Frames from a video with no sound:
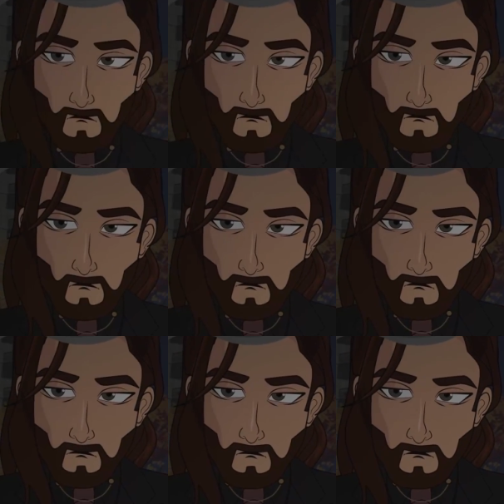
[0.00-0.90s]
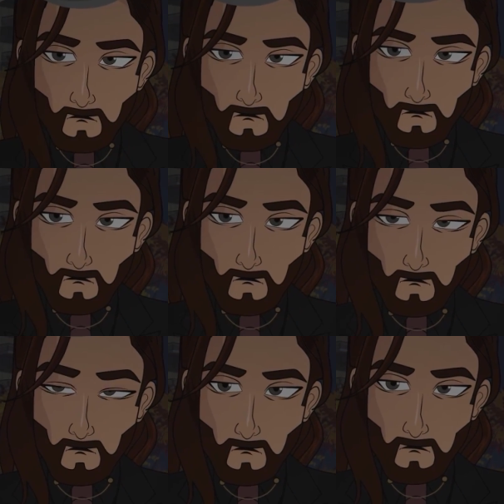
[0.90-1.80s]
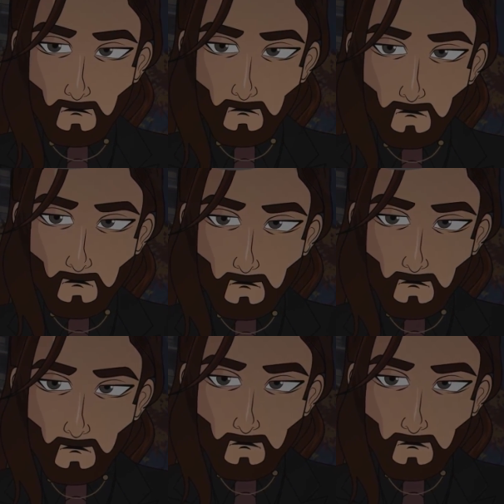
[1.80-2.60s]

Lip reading: glares through the windshield at the giant beside me.